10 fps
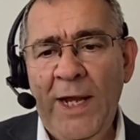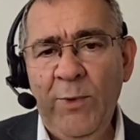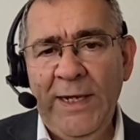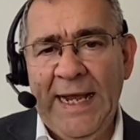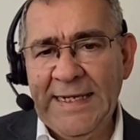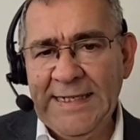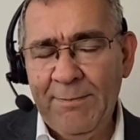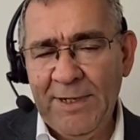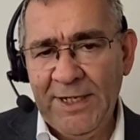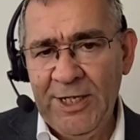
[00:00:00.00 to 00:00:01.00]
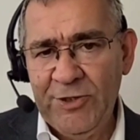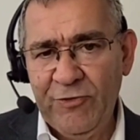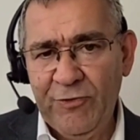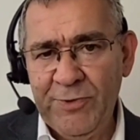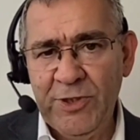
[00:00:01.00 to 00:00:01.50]
When we get
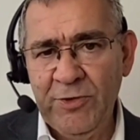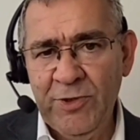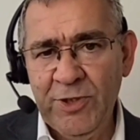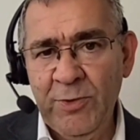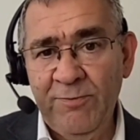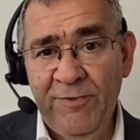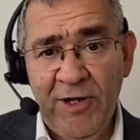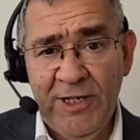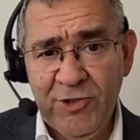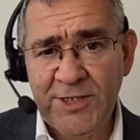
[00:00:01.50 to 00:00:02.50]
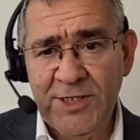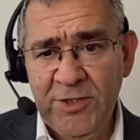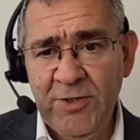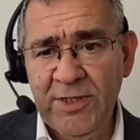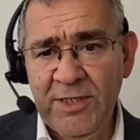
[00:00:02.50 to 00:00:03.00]
applications from students who are very
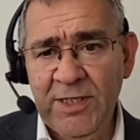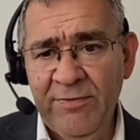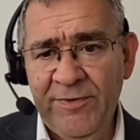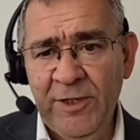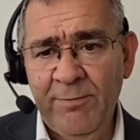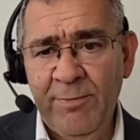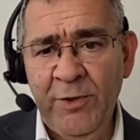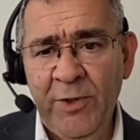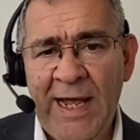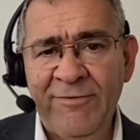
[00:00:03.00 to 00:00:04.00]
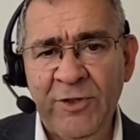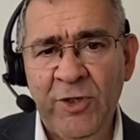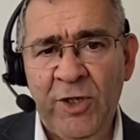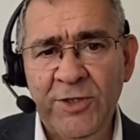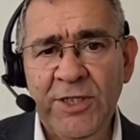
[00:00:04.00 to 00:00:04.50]
interested in doing the DPhil, but who
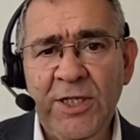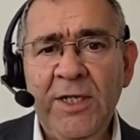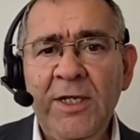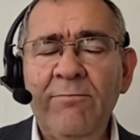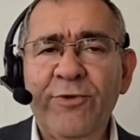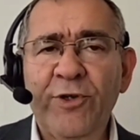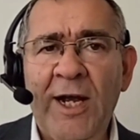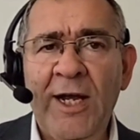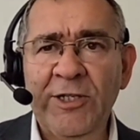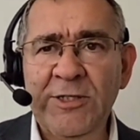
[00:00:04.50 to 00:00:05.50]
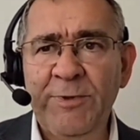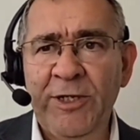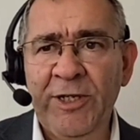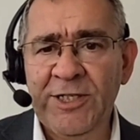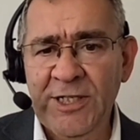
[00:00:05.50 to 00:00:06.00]
haven't got prior
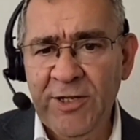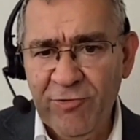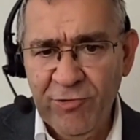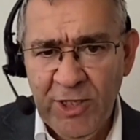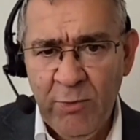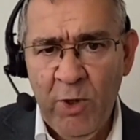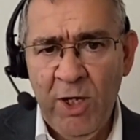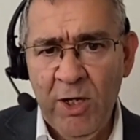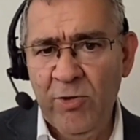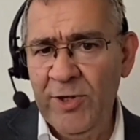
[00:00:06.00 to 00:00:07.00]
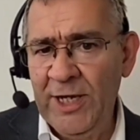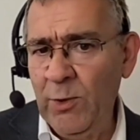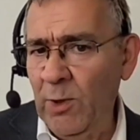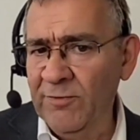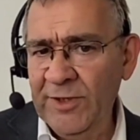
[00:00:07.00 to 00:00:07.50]
experience either through their work or
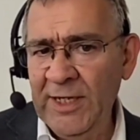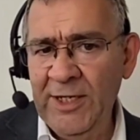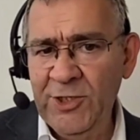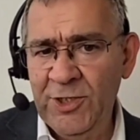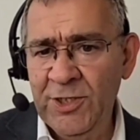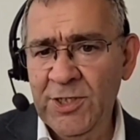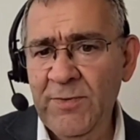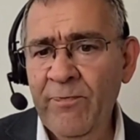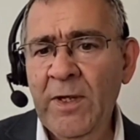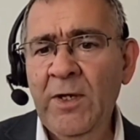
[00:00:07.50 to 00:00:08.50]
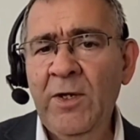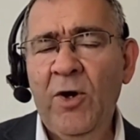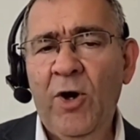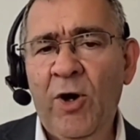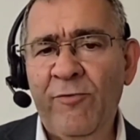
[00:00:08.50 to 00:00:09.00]
their qualifications
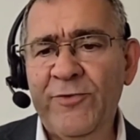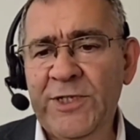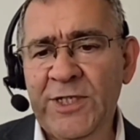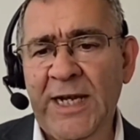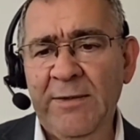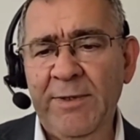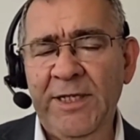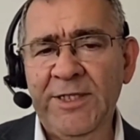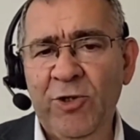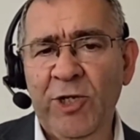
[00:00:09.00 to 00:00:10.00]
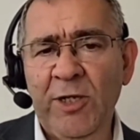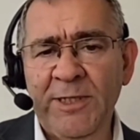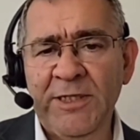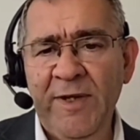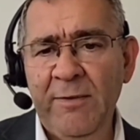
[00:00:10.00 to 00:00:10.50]
of sustainability or
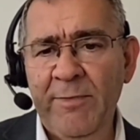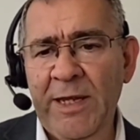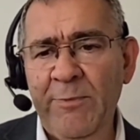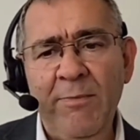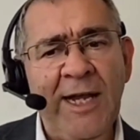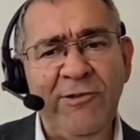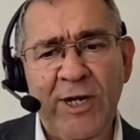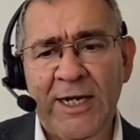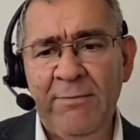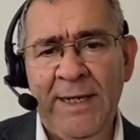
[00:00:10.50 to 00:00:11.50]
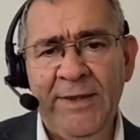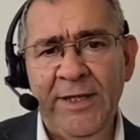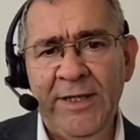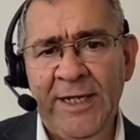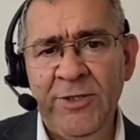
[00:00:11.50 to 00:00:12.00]
urban development, then we might
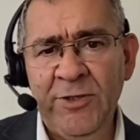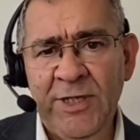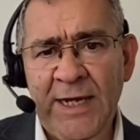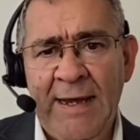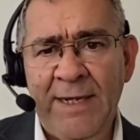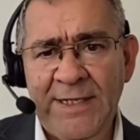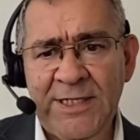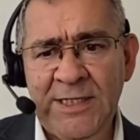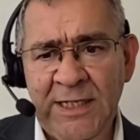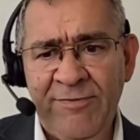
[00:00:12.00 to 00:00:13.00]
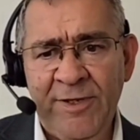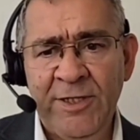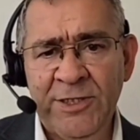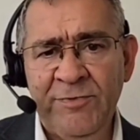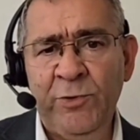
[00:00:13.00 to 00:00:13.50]
recommend that they do the MSc
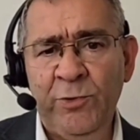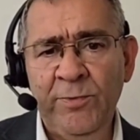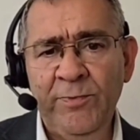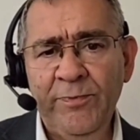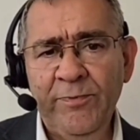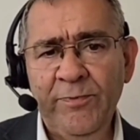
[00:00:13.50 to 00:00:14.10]
first of all.